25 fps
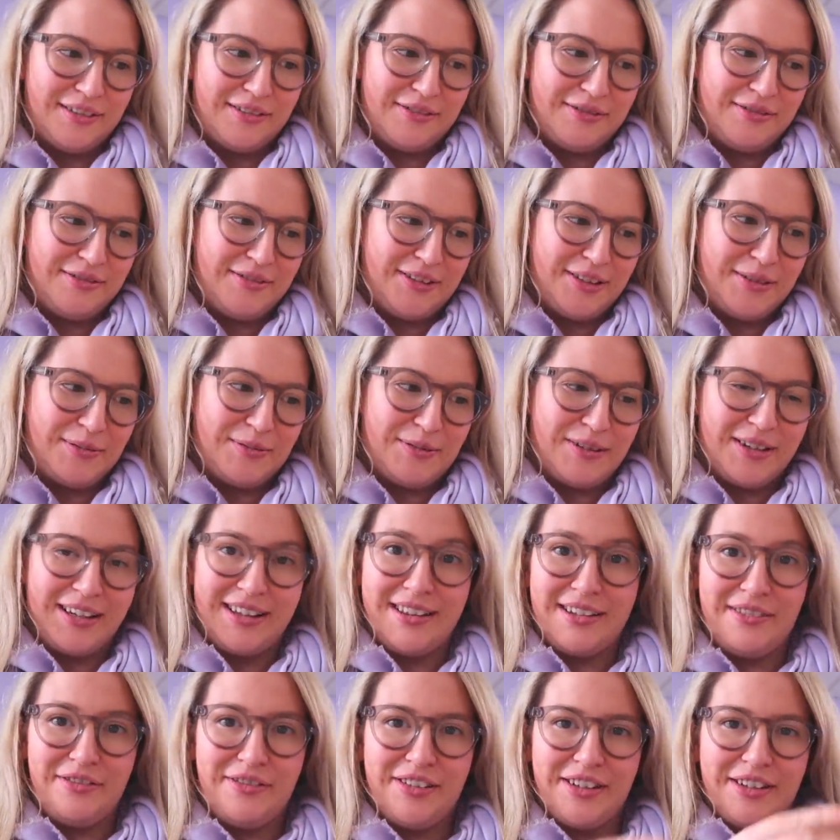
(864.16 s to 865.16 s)
of the one
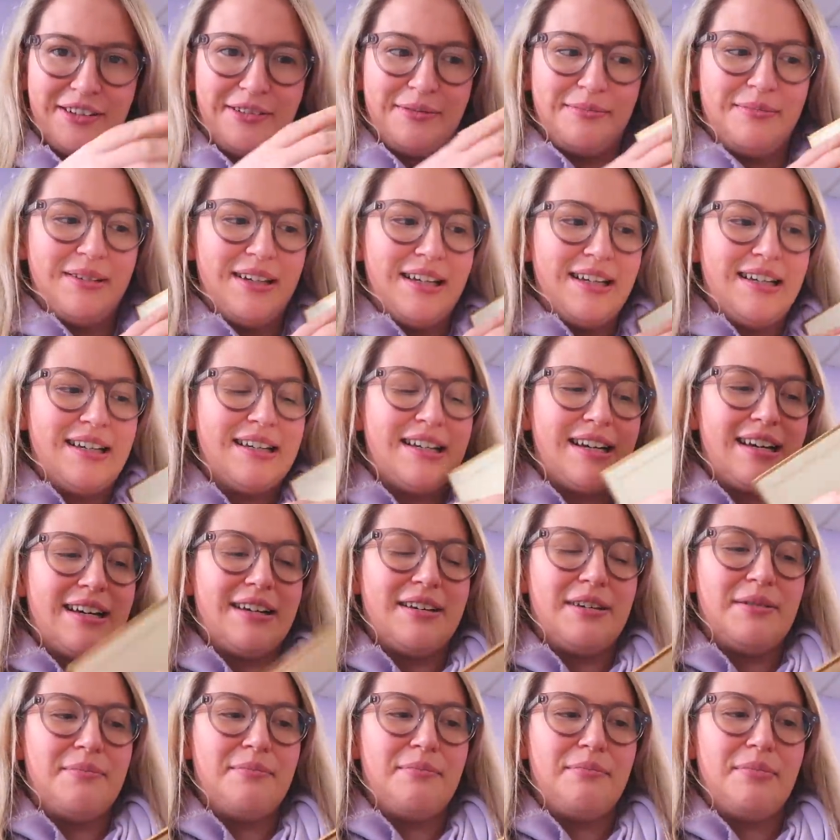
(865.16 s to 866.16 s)
in the film
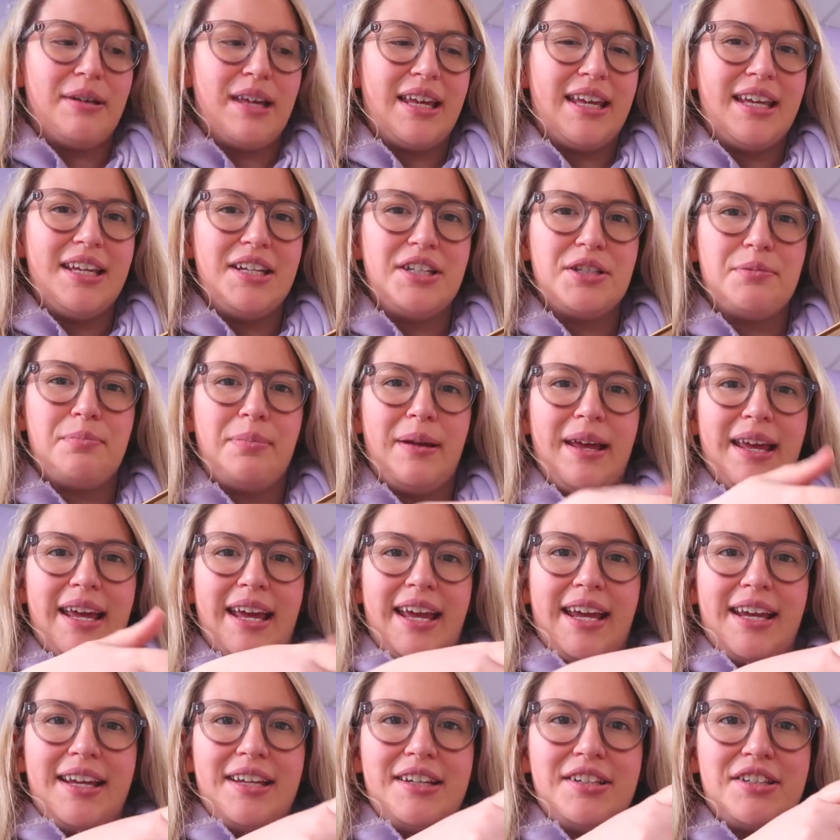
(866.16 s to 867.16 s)
um, but each
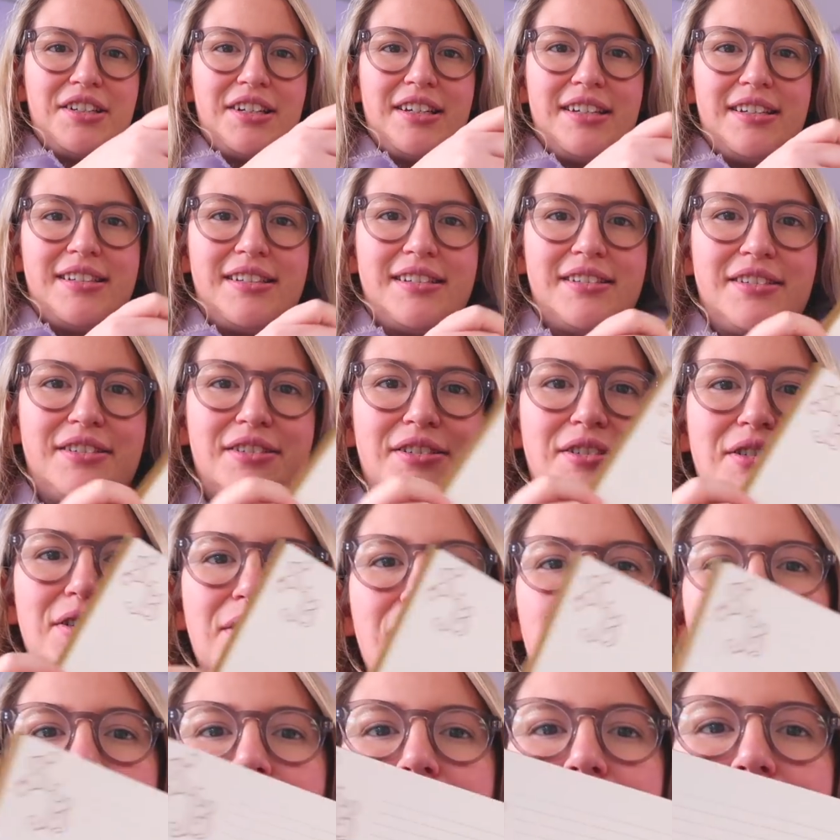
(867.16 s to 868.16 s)
page is
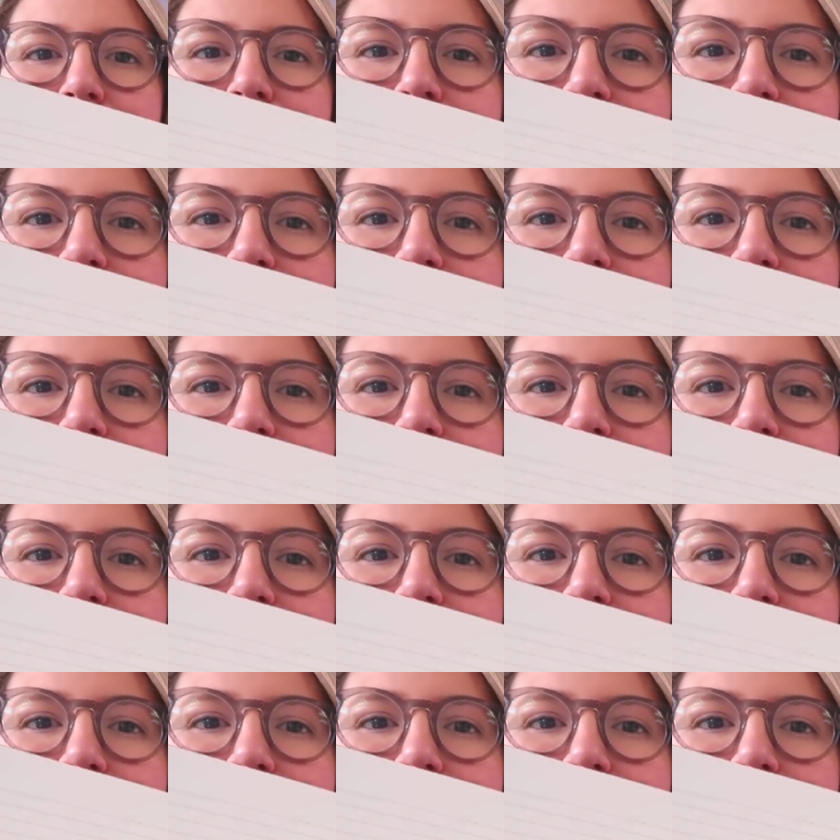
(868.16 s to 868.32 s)
so